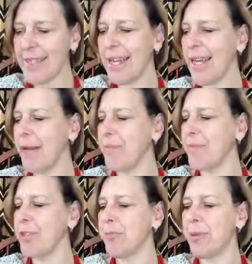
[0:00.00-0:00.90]

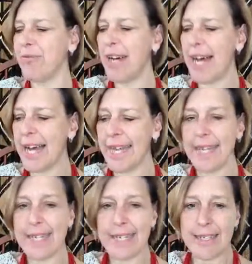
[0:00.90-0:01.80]
to
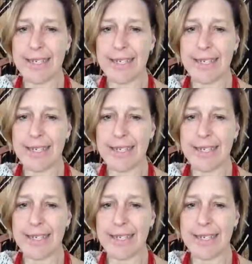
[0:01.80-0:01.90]
provide